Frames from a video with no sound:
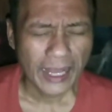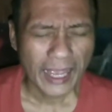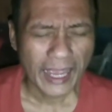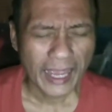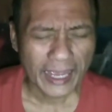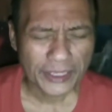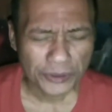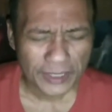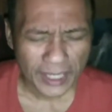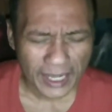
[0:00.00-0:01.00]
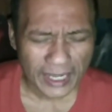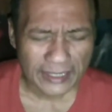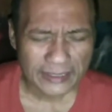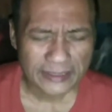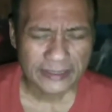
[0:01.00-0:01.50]
Ito na nga
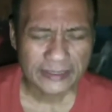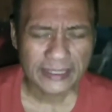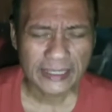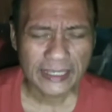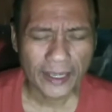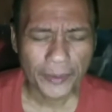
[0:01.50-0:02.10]
si